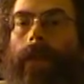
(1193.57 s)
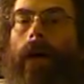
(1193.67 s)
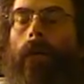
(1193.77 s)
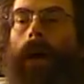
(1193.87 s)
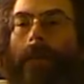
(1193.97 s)

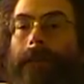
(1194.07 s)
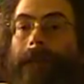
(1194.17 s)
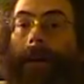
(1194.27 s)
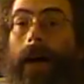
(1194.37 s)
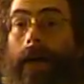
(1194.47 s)
Now, what
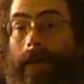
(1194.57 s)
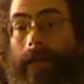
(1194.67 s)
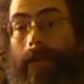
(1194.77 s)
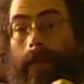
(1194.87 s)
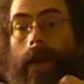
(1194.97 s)

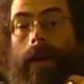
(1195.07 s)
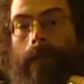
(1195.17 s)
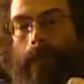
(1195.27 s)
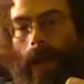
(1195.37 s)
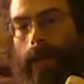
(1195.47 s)
does
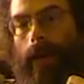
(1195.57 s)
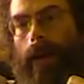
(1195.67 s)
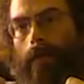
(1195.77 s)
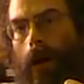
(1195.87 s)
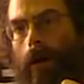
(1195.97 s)
make the
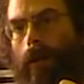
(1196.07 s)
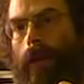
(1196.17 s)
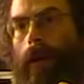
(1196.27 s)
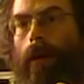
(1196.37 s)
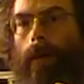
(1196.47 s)
game
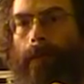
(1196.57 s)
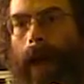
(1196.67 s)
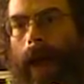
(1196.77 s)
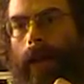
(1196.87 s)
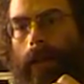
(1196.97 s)
ugly are
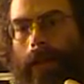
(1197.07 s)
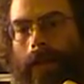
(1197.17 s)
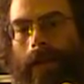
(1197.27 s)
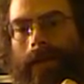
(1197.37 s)
battles.